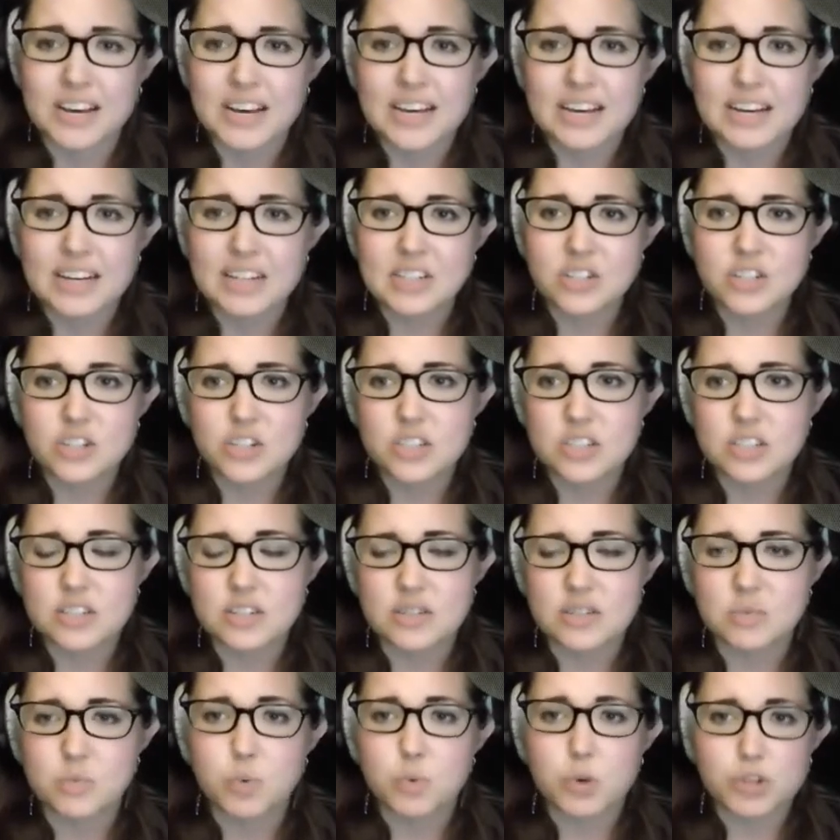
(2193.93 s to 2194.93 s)
It's just,
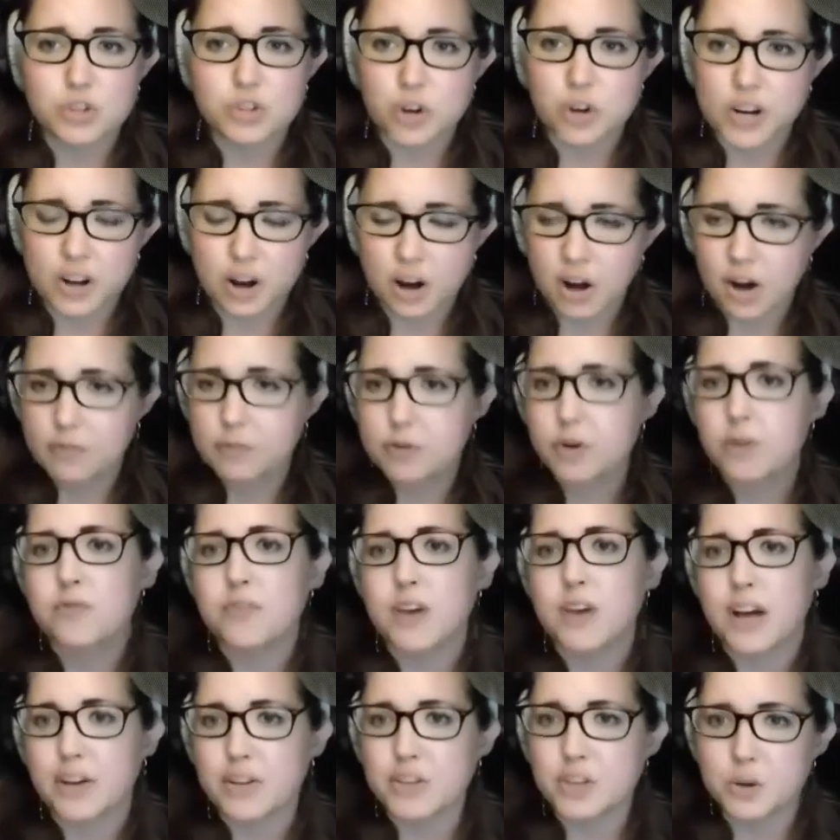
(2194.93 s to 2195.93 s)
we're trying to offer a
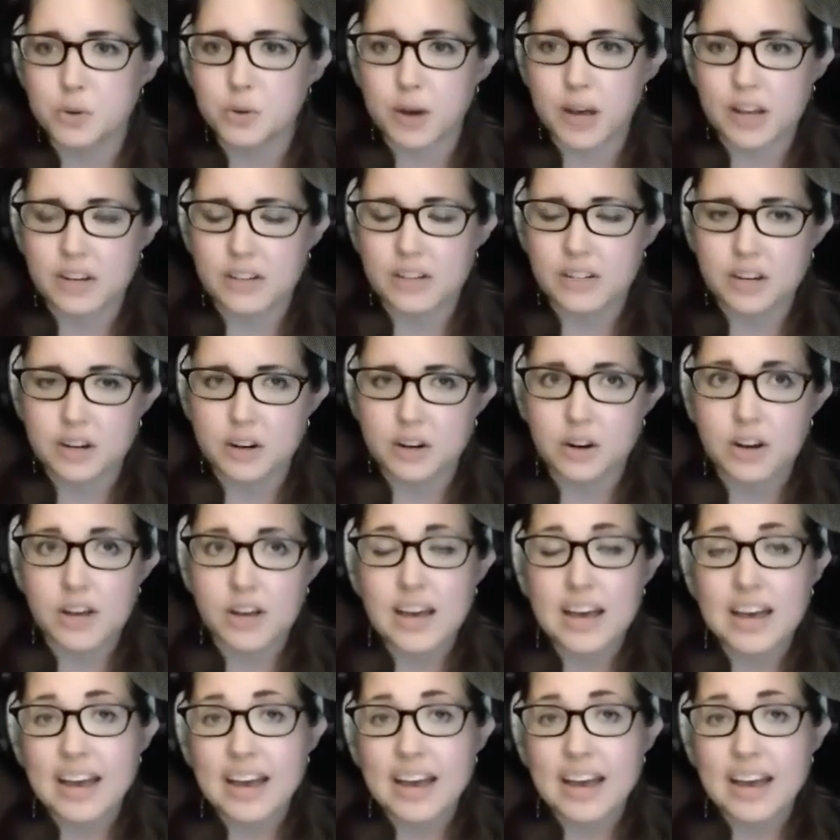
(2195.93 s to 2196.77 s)
value add here.